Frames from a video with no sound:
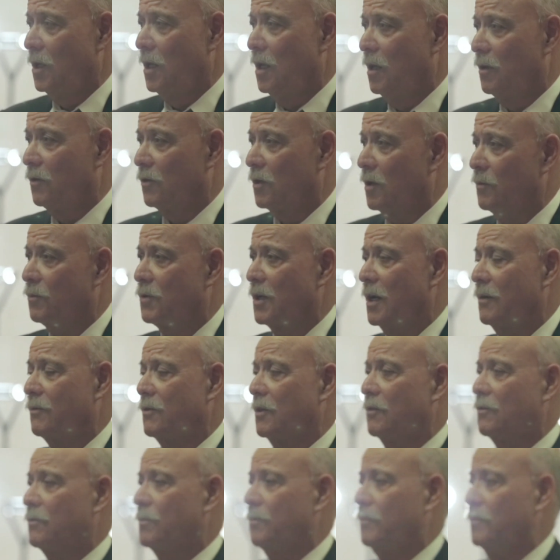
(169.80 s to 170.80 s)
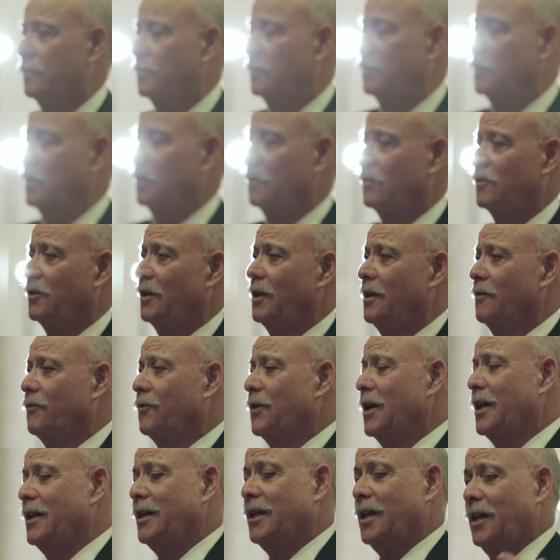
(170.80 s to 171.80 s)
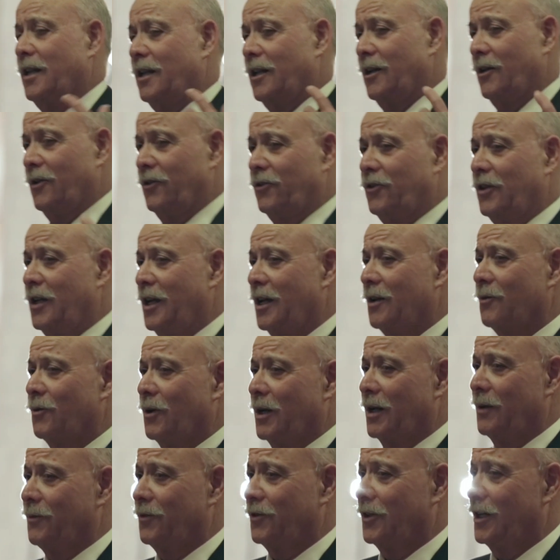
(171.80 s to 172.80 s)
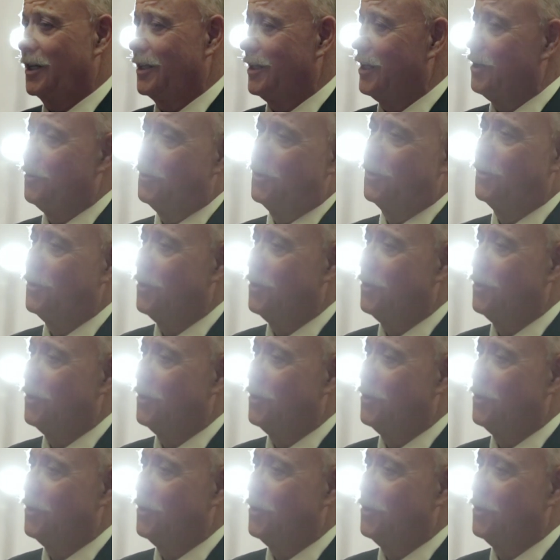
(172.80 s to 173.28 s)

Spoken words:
means a tremendous loss of opportunity to grow food